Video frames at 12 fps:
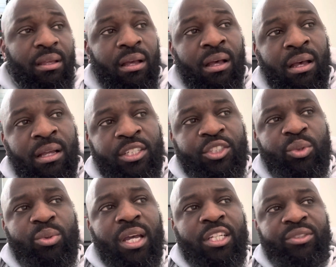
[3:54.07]
The
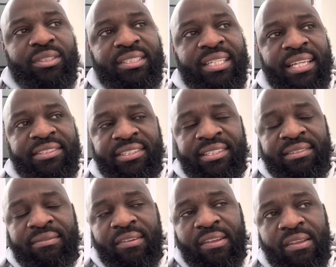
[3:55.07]
200 section
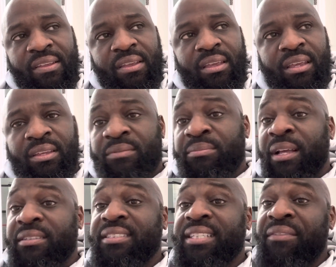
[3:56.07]
is about
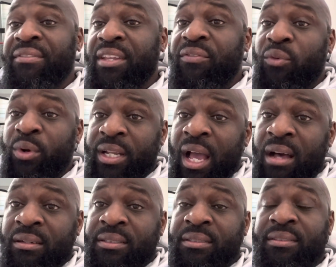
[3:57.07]

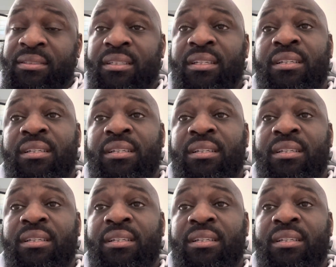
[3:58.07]
$74.